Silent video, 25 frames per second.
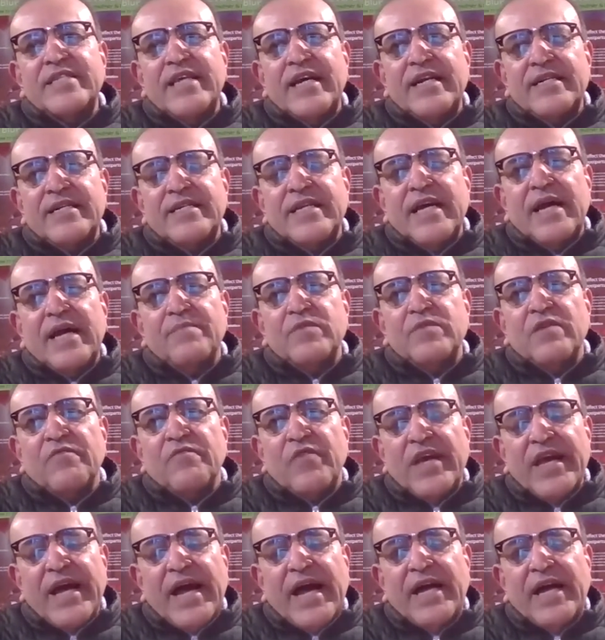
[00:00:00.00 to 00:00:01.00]
that time, the
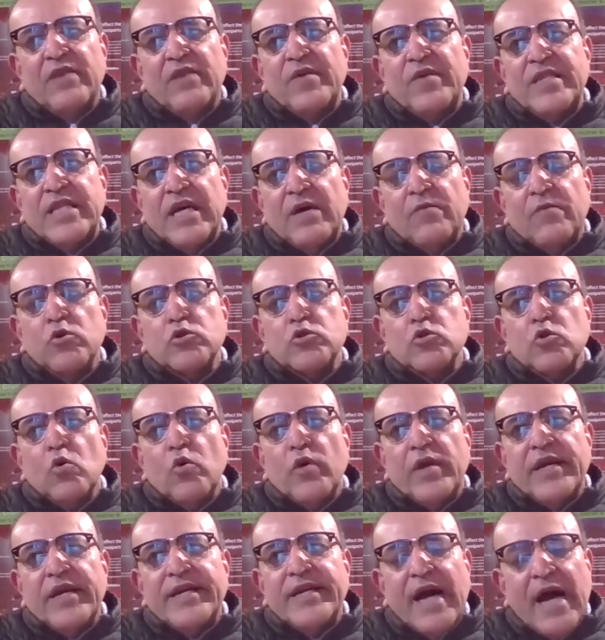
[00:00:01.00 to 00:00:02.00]
way Ayurveda was
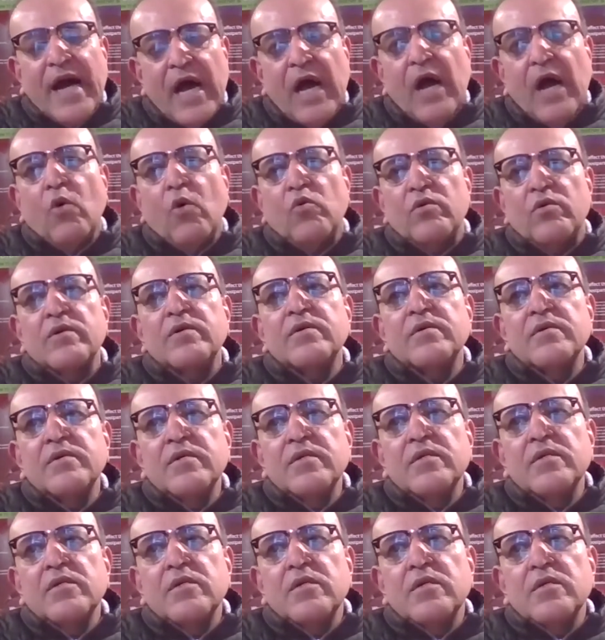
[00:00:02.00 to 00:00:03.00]
going down,
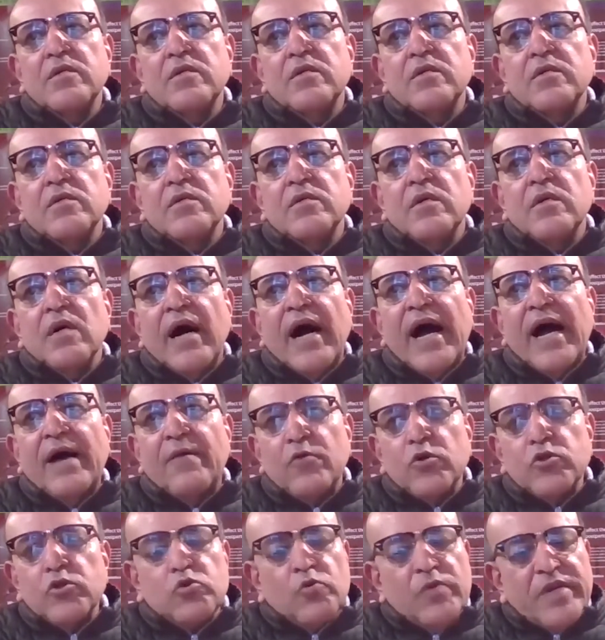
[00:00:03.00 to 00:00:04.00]
I
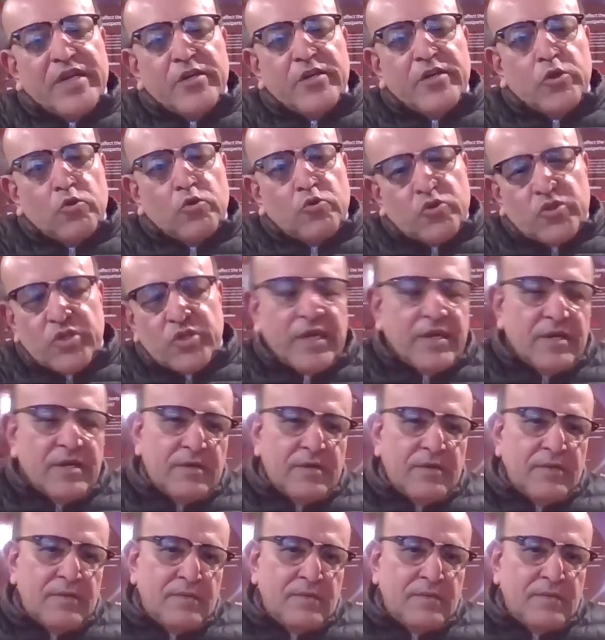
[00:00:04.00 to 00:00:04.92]
was doing tuition,